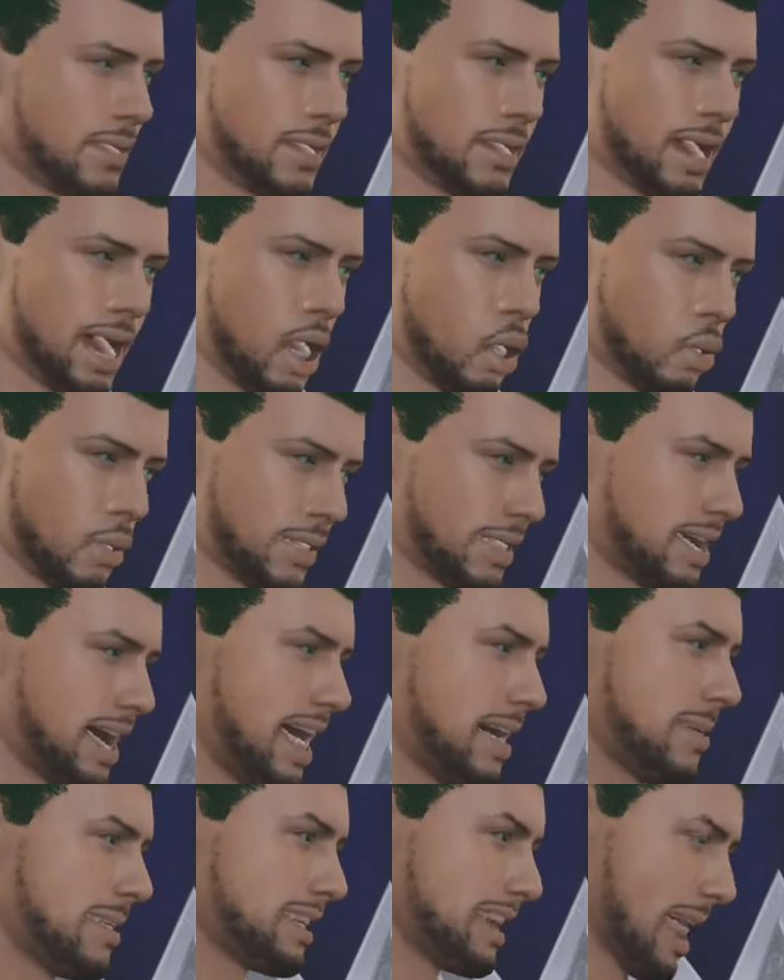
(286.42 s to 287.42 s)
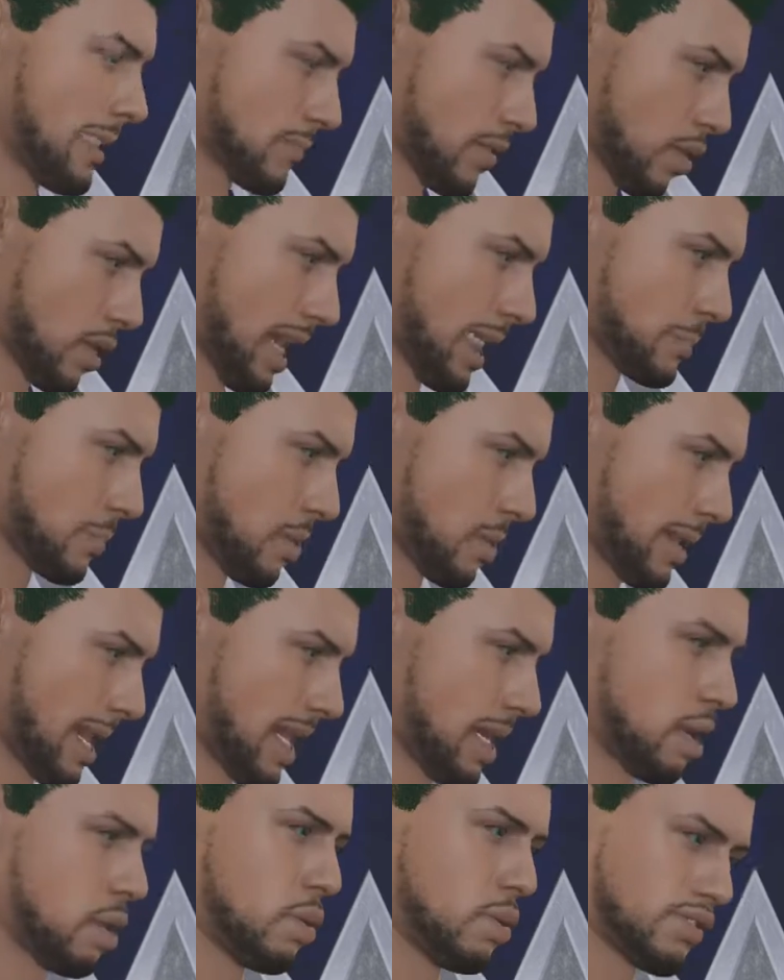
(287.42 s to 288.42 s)
I want to let the
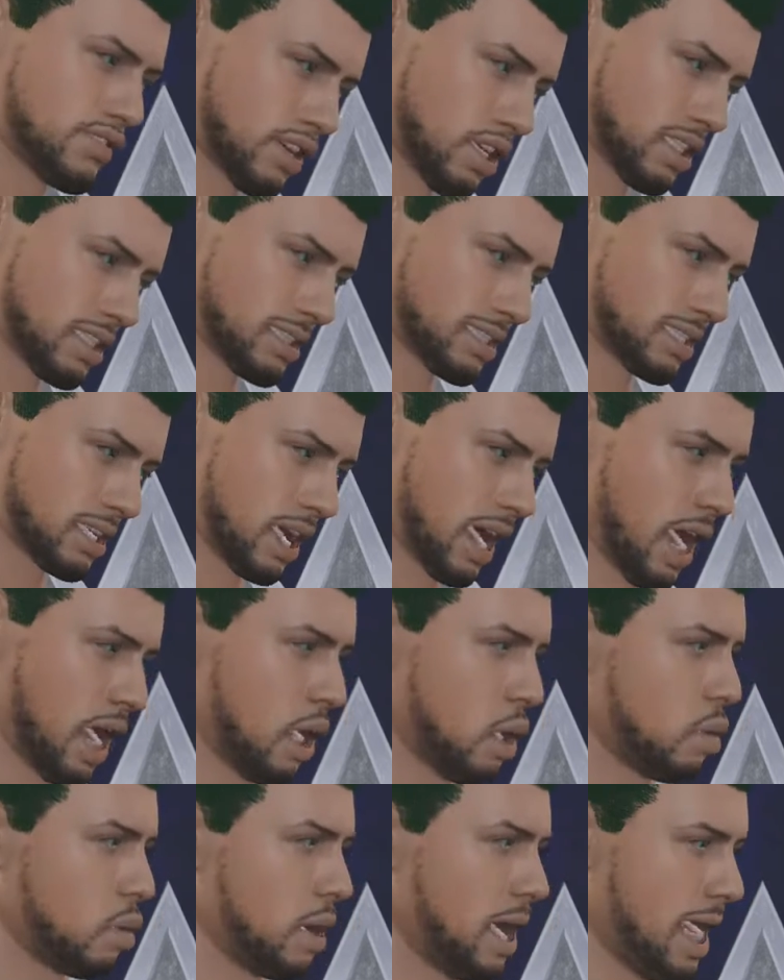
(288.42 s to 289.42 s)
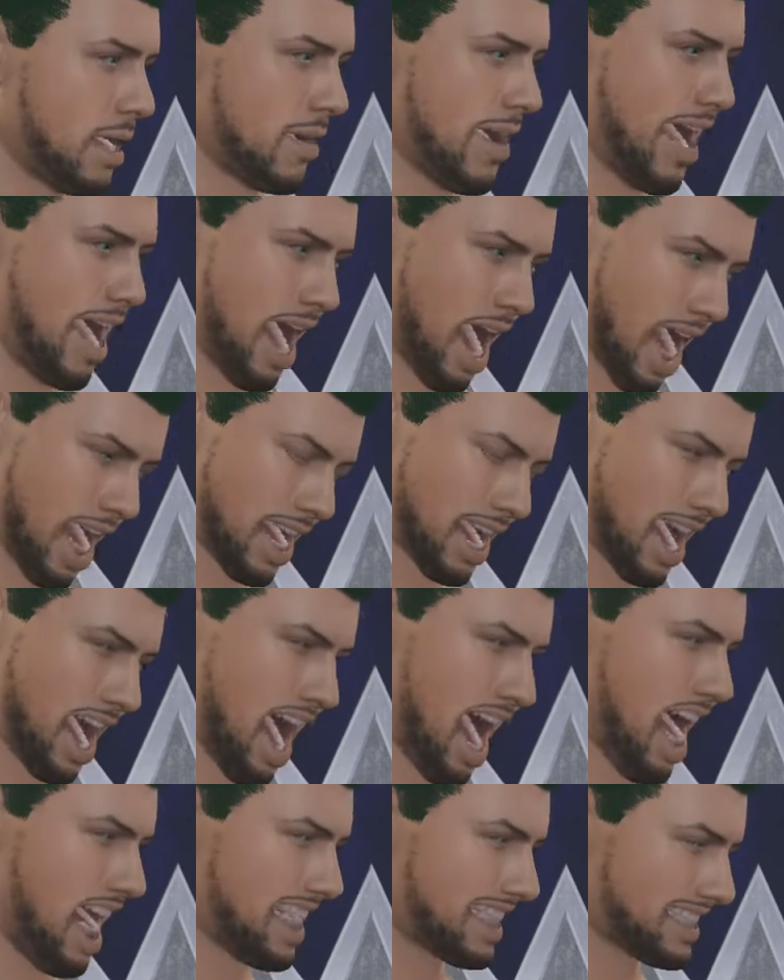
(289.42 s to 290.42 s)
WWE Universe know that I
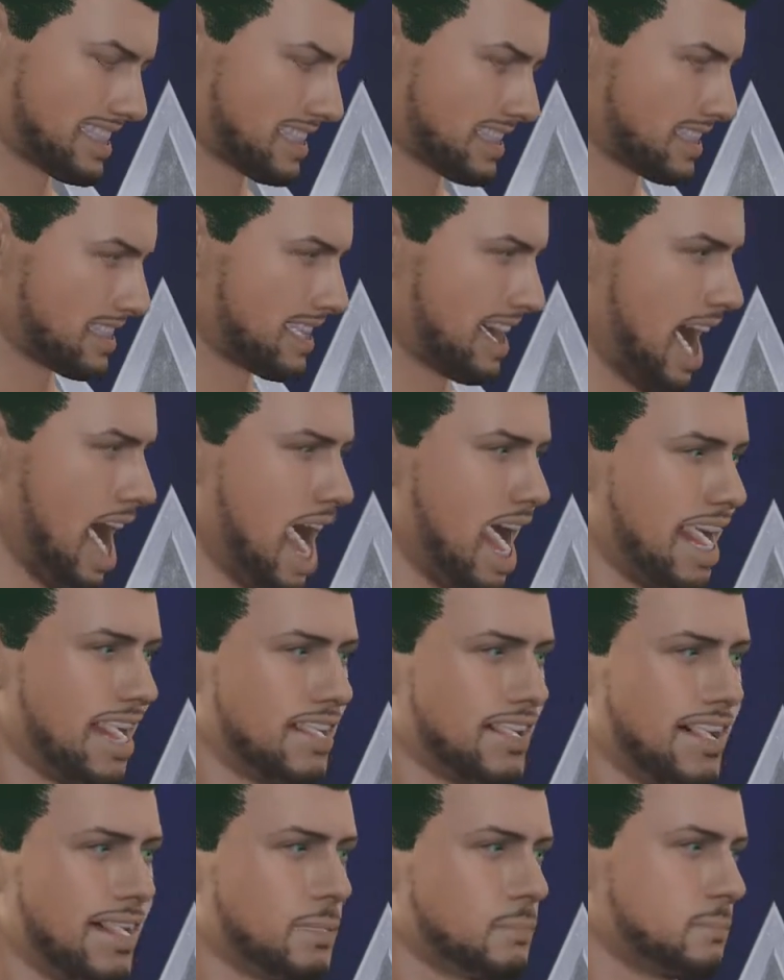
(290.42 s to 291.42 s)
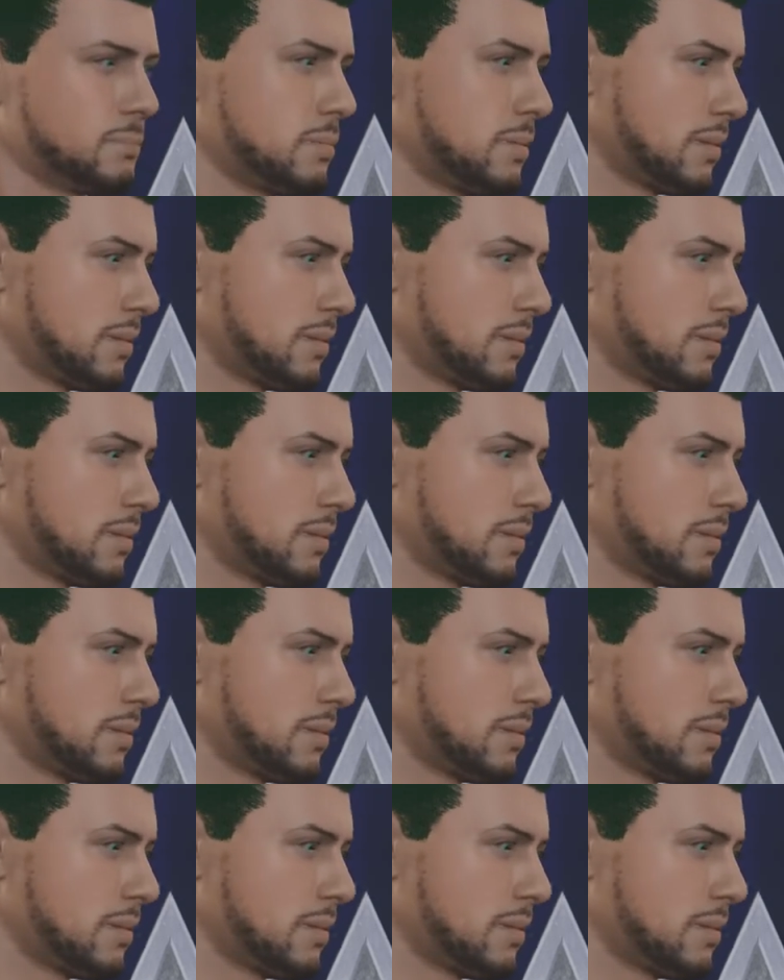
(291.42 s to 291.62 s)
can't stand them.